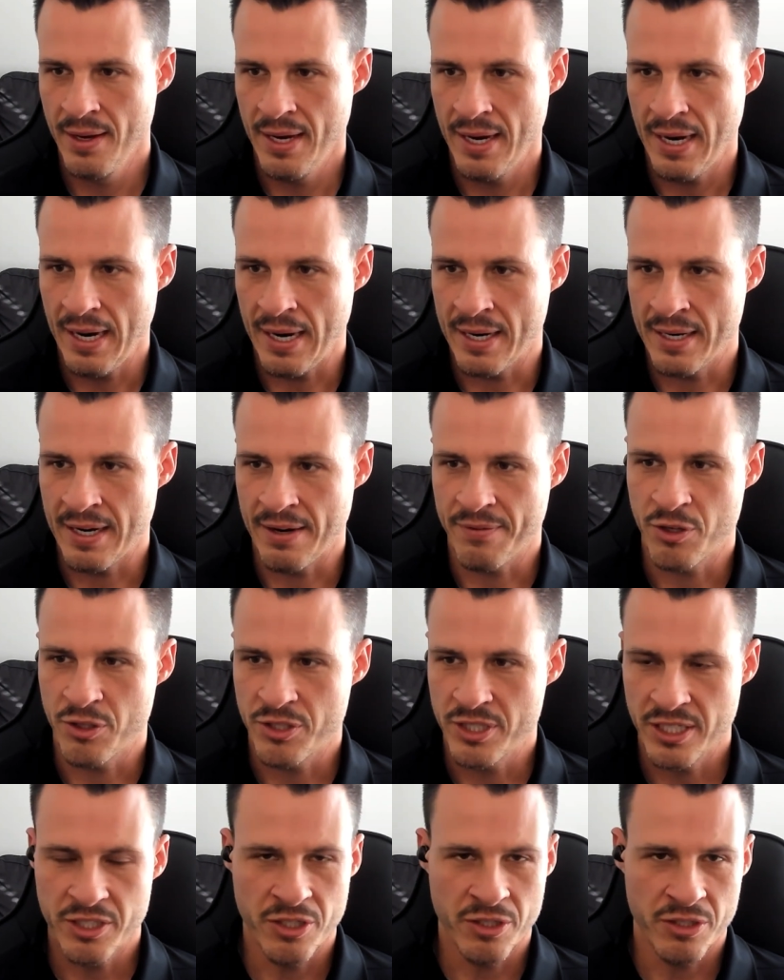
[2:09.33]
And after
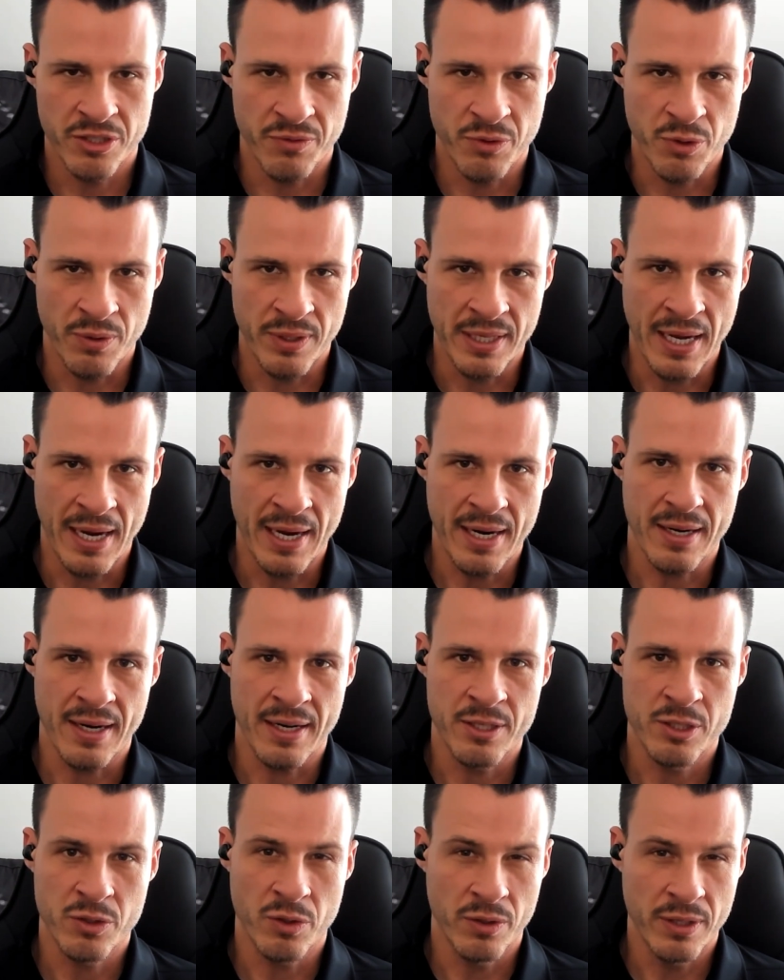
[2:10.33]
6 years of doing that, I
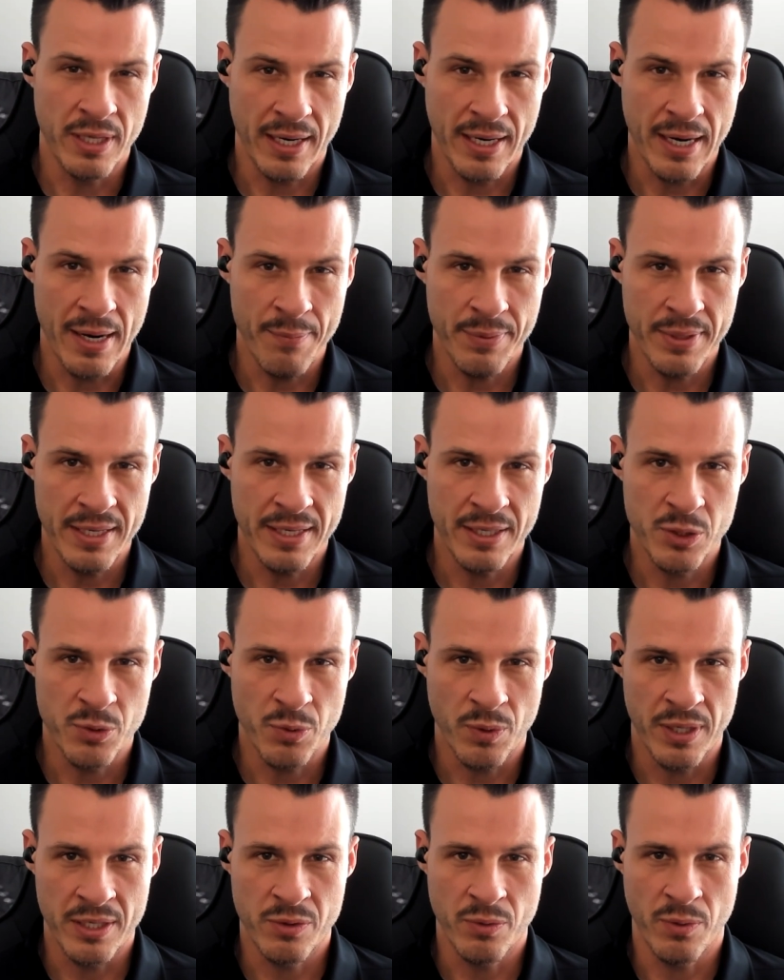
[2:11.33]
sold that company in
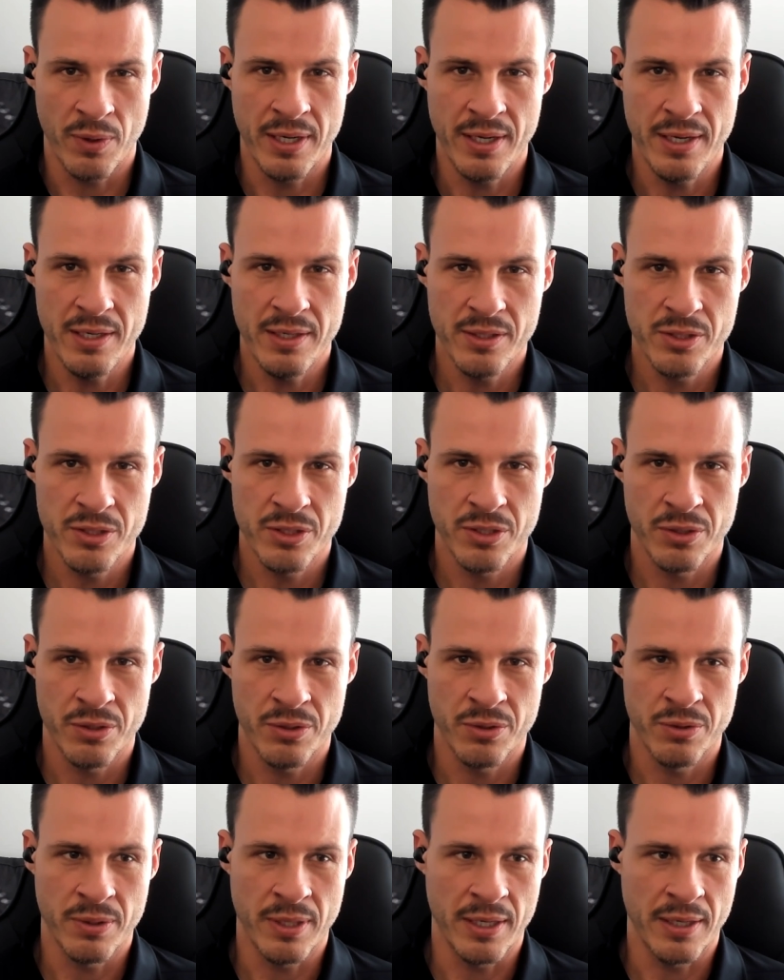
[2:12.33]
2020
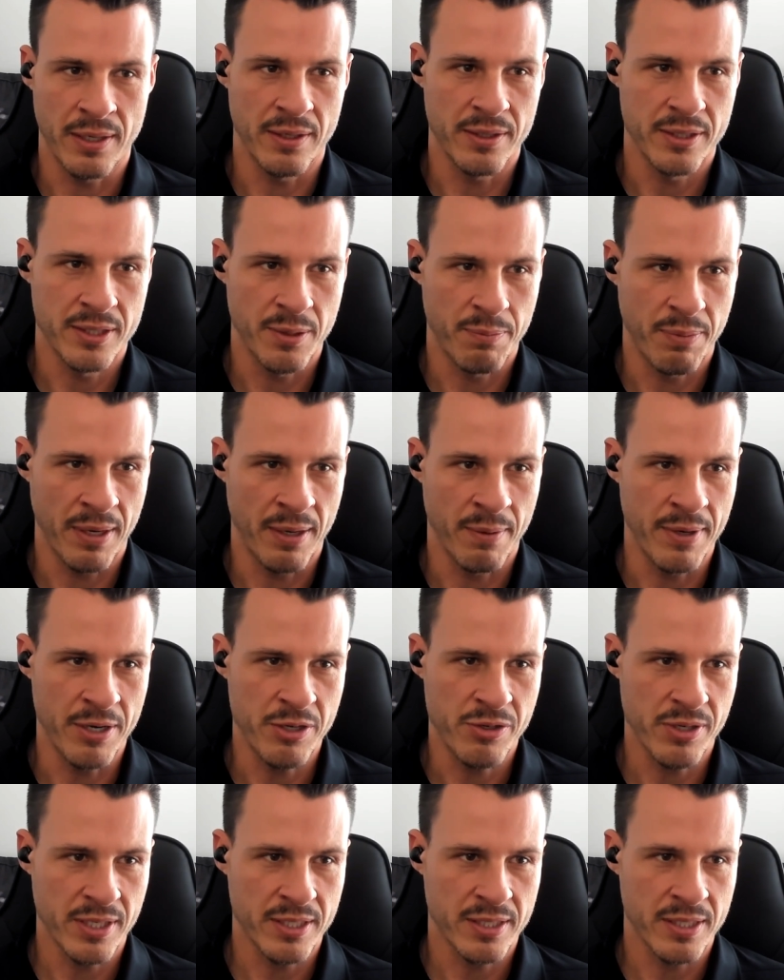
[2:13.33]
to
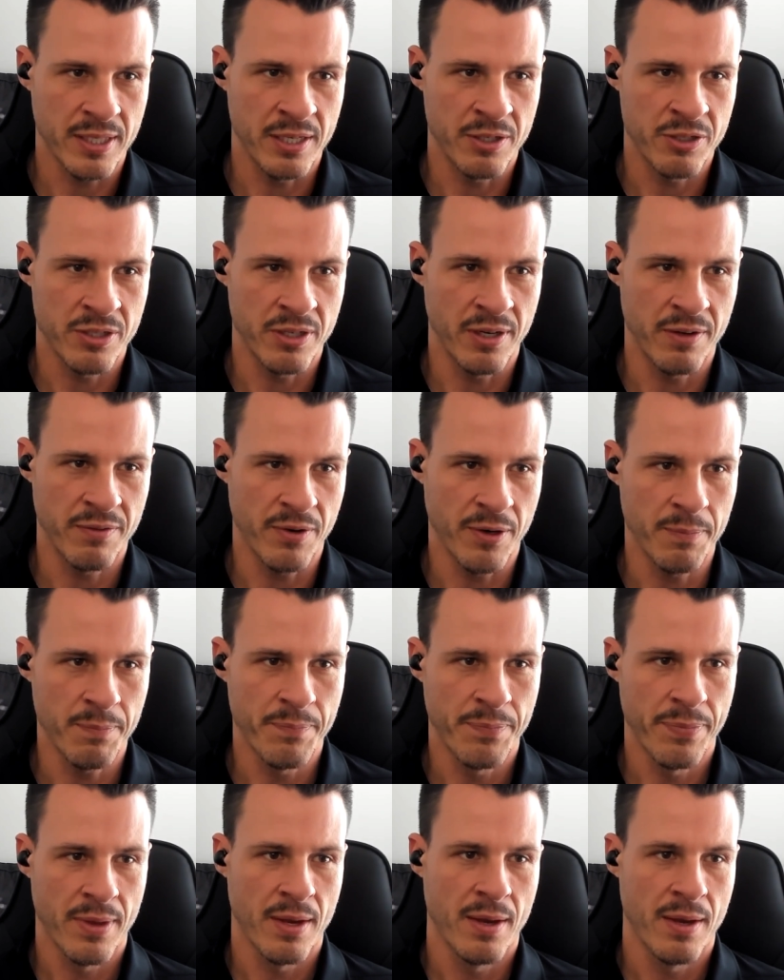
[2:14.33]
Parametrics, an engineering firm.